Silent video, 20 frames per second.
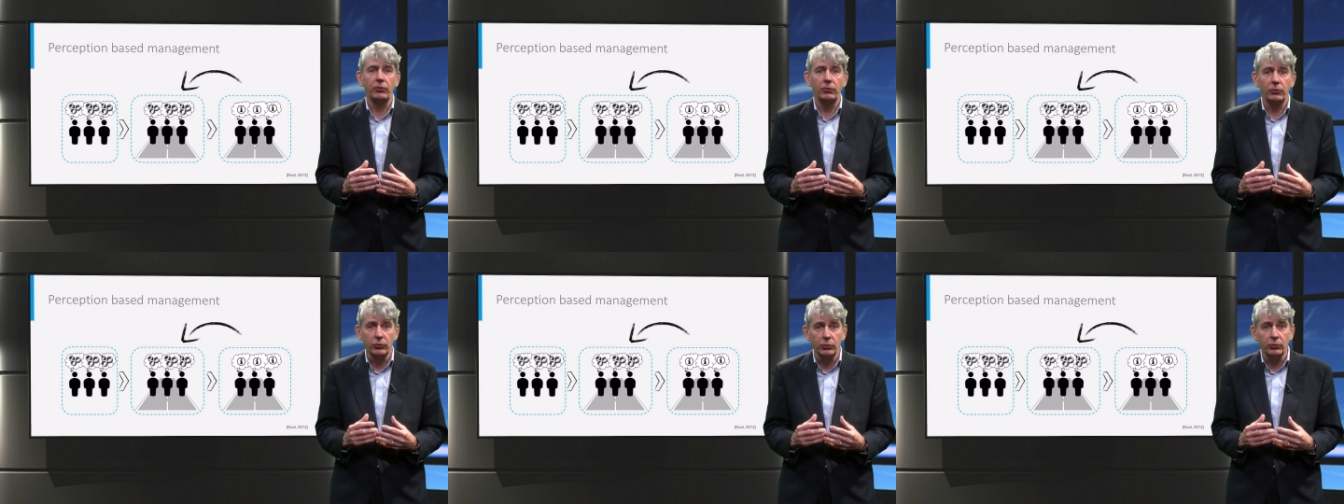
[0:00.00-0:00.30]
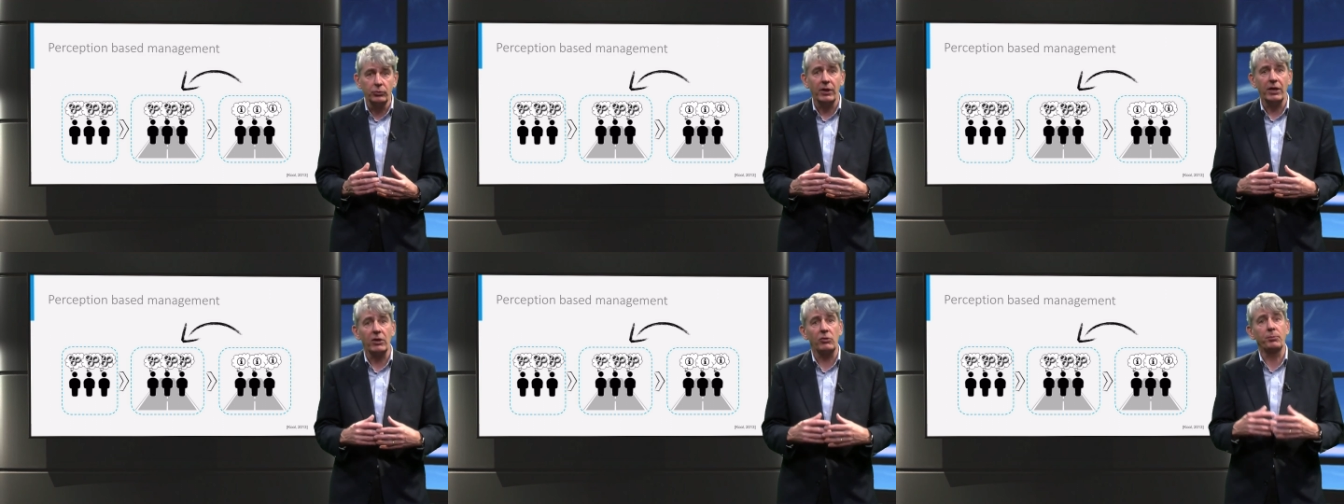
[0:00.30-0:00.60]

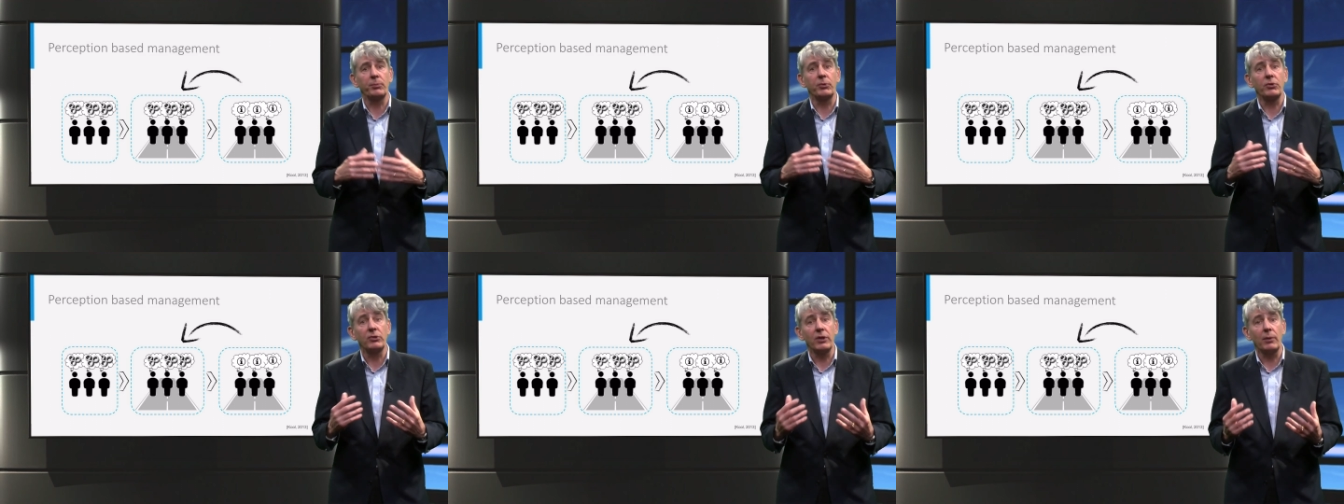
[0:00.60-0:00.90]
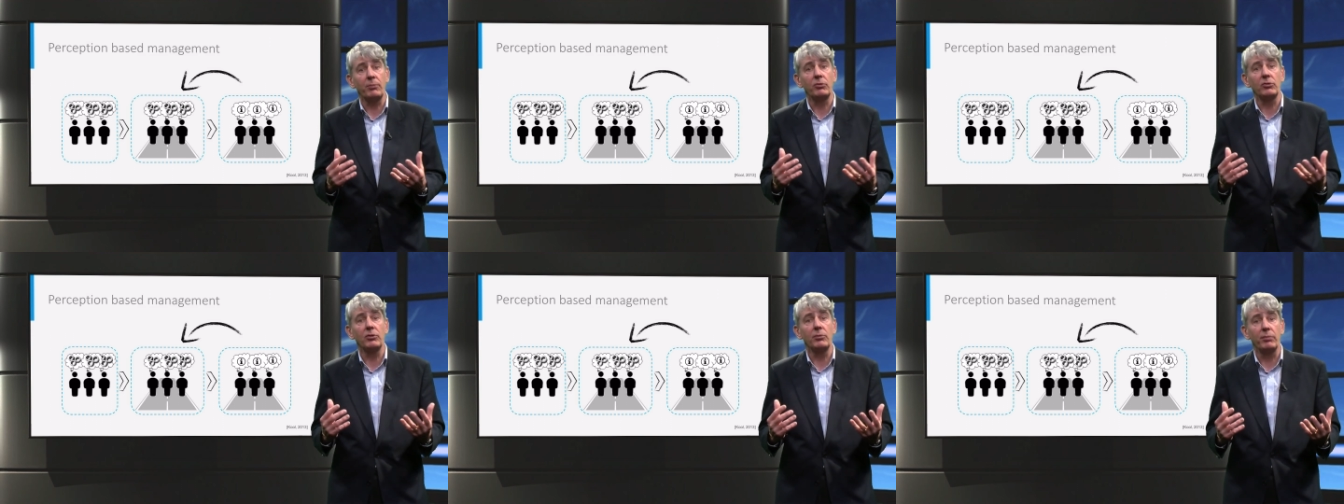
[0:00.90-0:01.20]
to as
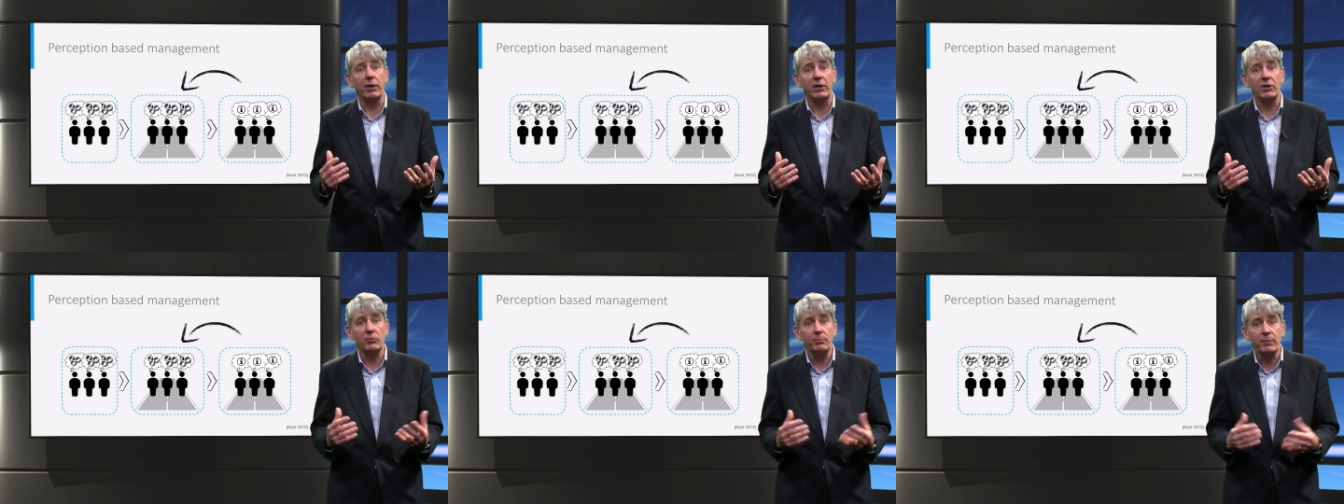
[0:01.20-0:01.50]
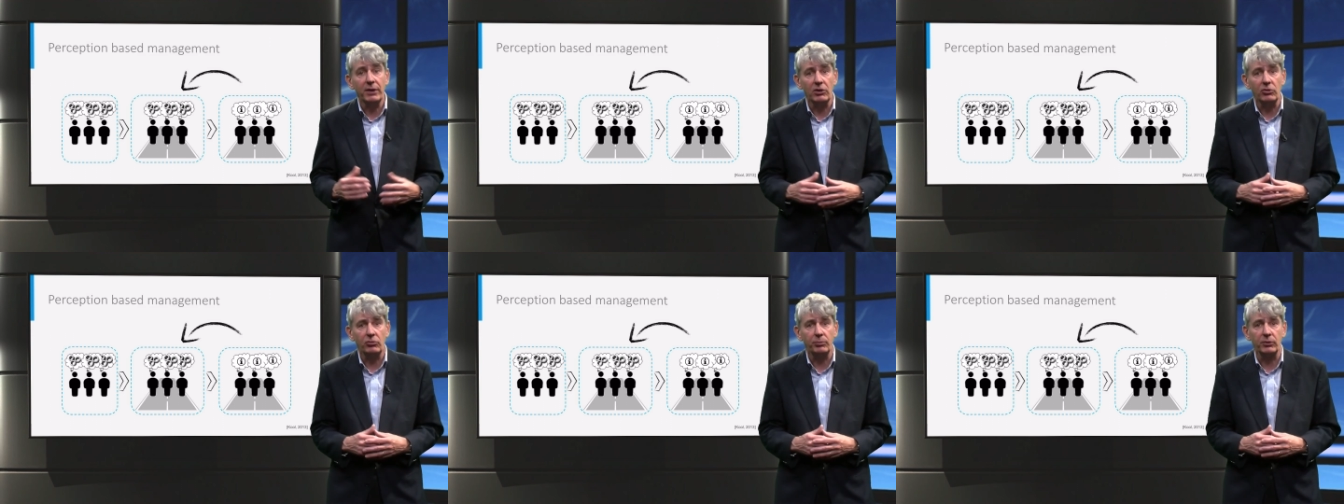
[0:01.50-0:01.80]
perception-based
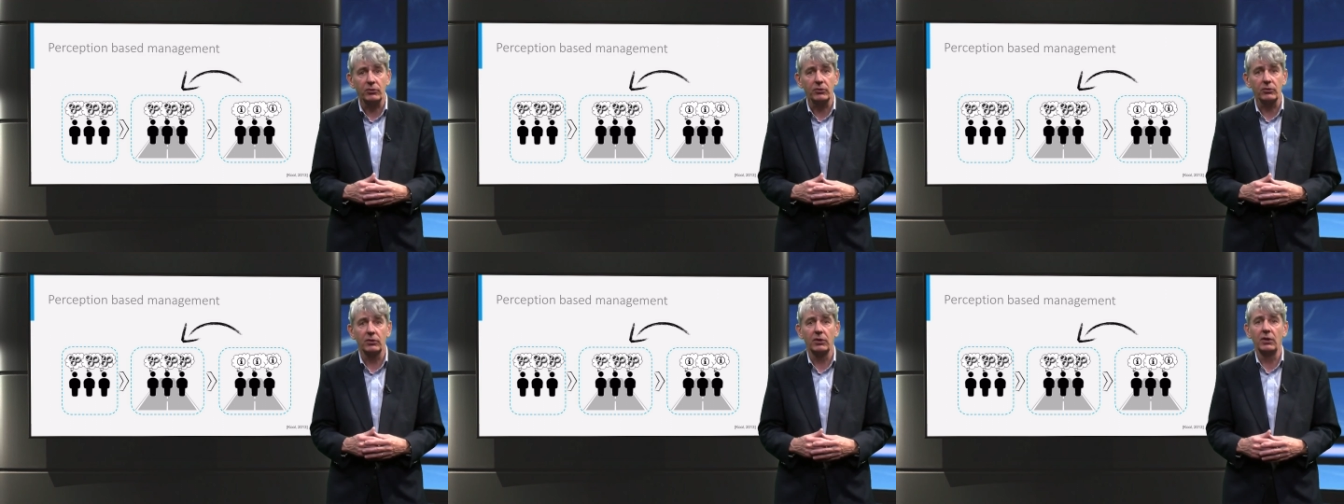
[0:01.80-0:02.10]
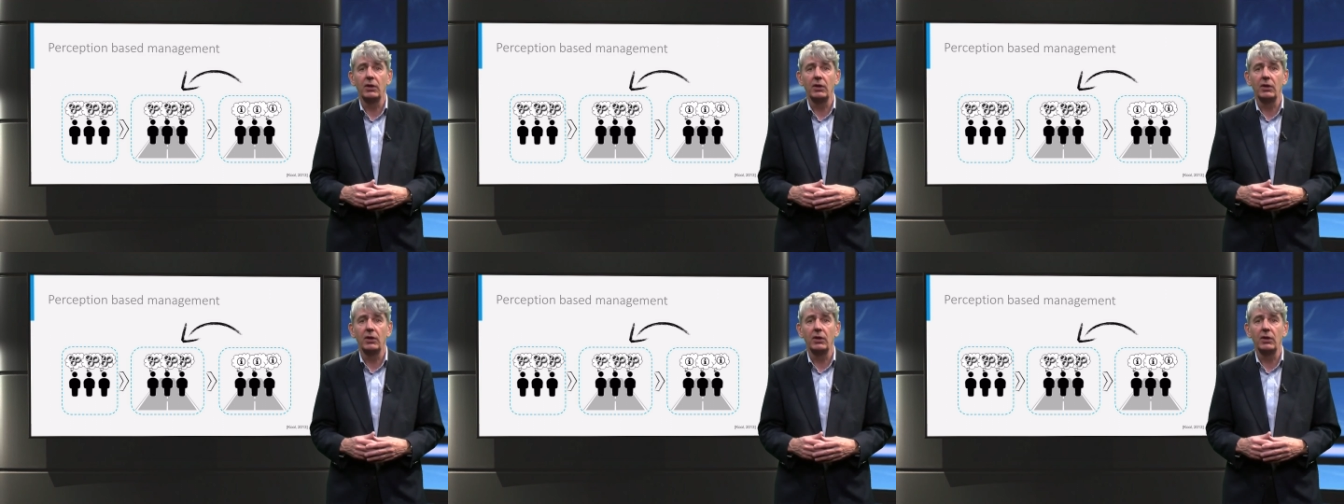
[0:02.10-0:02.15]
management,